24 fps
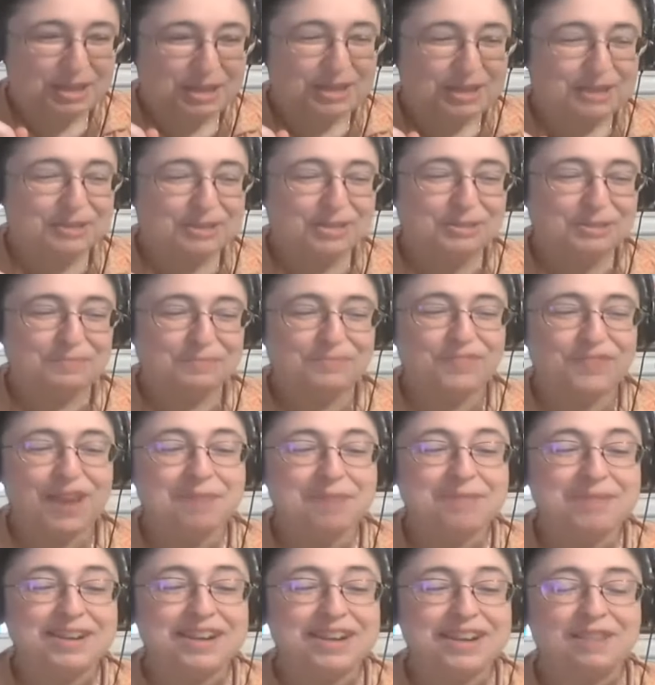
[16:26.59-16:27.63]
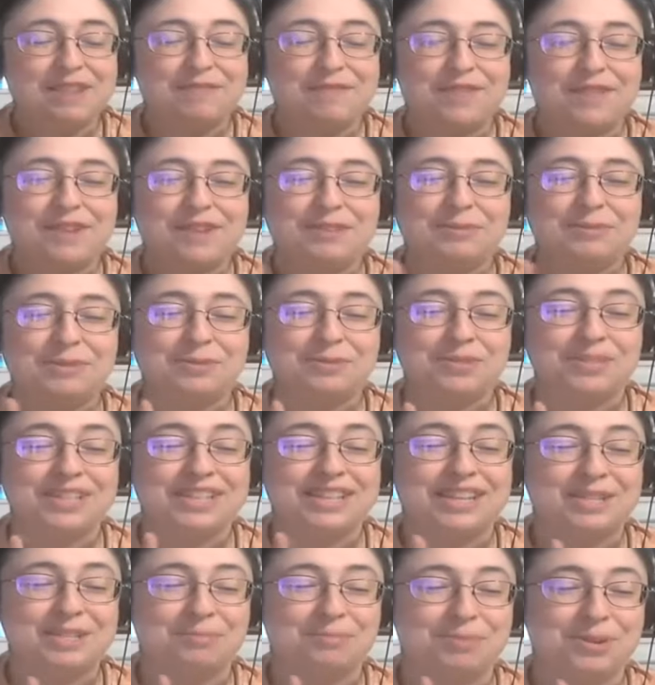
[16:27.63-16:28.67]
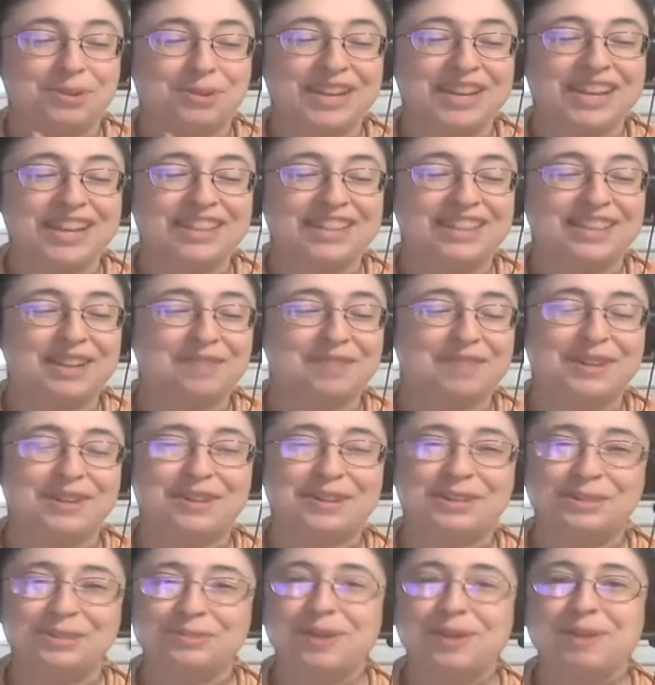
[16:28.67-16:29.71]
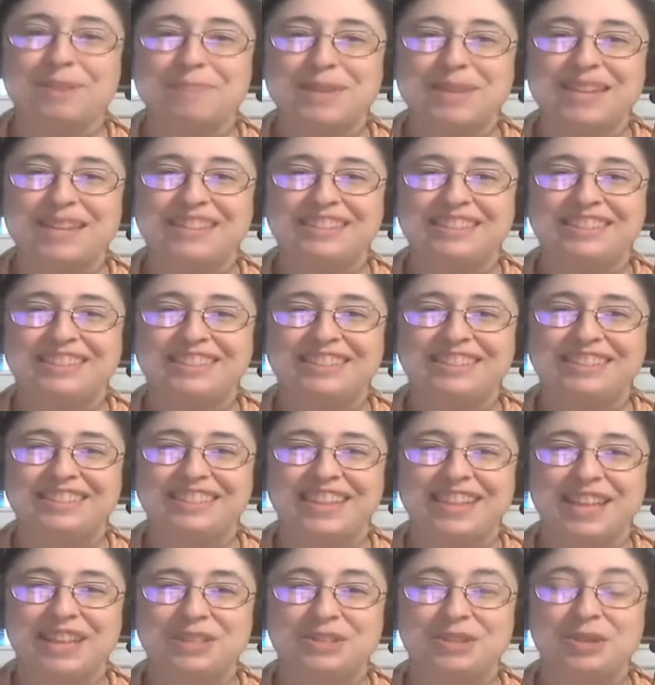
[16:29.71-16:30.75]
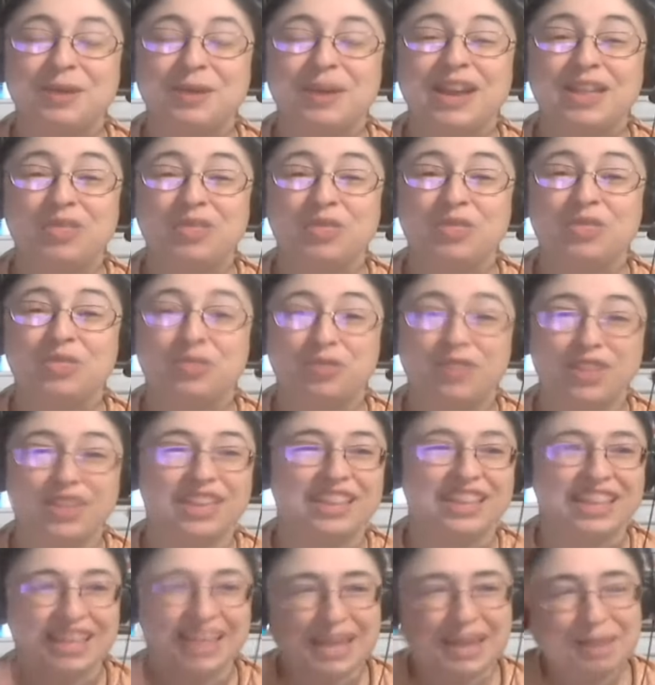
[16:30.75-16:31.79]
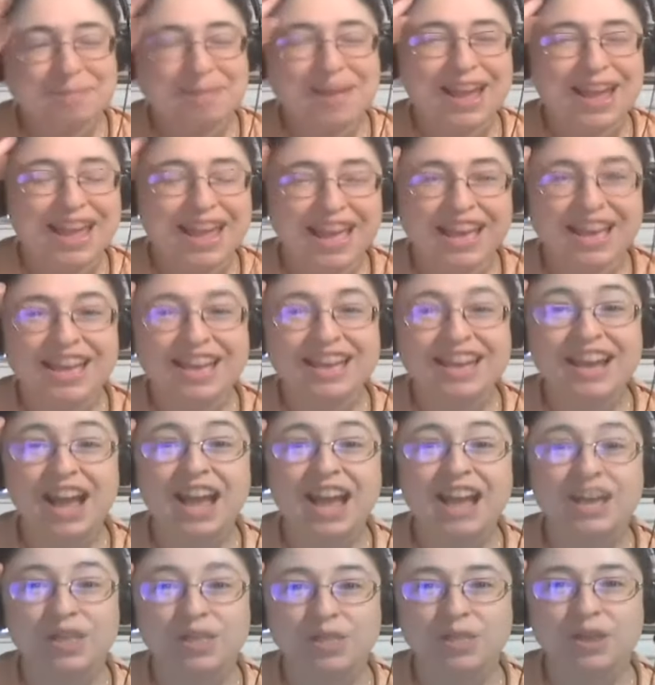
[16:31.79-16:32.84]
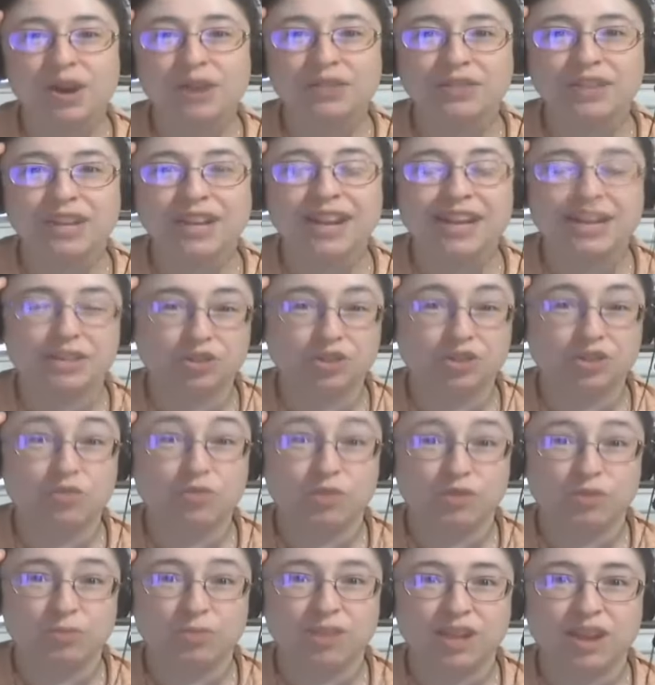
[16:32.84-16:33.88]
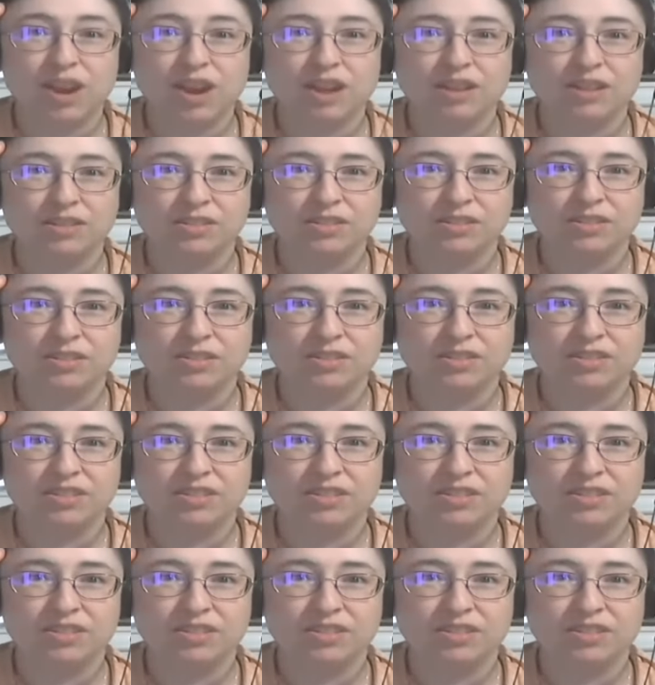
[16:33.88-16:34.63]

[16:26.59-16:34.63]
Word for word: It was fabric I had found. It was really nice brocade that I'd found at a swap meet. And so I had, like in my head, I had thought that I had two or three yards.